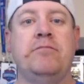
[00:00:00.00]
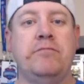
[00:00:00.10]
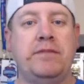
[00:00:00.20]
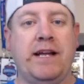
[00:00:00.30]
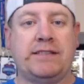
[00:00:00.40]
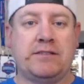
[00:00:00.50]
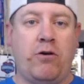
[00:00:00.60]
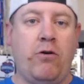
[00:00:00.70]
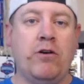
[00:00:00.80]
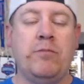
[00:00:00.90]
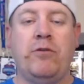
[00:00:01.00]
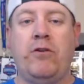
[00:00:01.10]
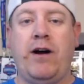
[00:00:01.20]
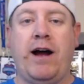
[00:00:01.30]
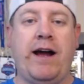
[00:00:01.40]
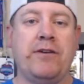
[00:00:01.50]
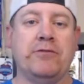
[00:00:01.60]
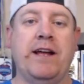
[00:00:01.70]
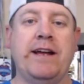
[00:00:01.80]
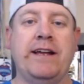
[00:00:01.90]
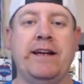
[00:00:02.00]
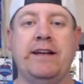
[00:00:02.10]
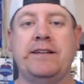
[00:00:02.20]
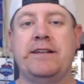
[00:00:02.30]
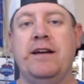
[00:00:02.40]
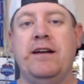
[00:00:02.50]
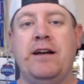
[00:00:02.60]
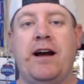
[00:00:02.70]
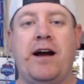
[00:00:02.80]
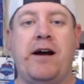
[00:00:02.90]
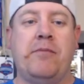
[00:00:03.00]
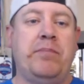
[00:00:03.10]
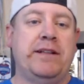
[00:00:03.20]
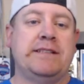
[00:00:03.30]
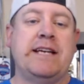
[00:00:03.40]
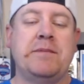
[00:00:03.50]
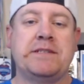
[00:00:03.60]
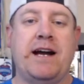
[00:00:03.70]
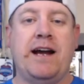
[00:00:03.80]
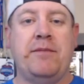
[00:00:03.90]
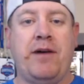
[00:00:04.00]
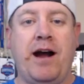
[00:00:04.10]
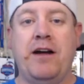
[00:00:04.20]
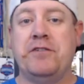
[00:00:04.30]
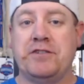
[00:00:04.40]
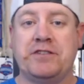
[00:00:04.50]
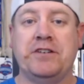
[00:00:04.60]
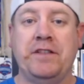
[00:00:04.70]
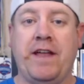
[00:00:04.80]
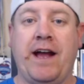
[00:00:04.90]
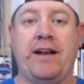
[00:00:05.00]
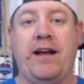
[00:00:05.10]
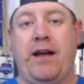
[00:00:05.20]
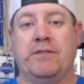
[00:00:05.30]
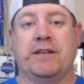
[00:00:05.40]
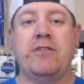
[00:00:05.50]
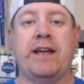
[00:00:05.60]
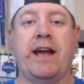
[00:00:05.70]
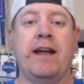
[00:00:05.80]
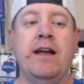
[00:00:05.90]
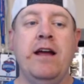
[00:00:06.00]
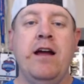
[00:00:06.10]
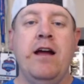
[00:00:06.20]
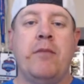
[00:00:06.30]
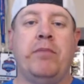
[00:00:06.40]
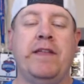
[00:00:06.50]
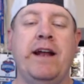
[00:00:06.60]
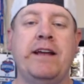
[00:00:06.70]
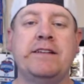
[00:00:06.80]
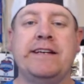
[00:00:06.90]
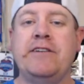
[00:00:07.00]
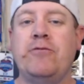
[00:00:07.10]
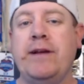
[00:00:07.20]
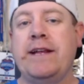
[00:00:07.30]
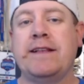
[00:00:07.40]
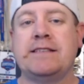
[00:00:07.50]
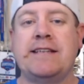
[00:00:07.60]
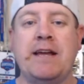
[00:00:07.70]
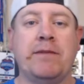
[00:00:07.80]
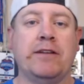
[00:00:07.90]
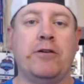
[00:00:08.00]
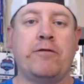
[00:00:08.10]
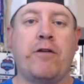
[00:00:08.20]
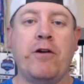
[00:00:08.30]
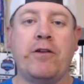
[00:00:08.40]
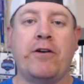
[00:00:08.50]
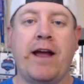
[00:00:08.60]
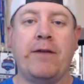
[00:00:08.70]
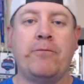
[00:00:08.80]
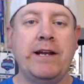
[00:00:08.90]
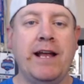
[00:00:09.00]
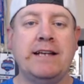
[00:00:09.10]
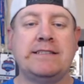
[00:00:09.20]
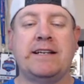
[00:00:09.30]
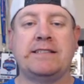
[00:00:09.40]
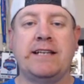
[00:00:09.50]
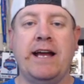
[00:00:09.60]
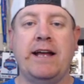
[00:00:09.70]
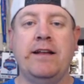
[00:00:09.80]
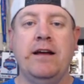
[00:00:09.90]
That's horrible. I don't like it. But at the same time, I understood that. I was like, okay. But then I continued reading the statement a little further and realized that it said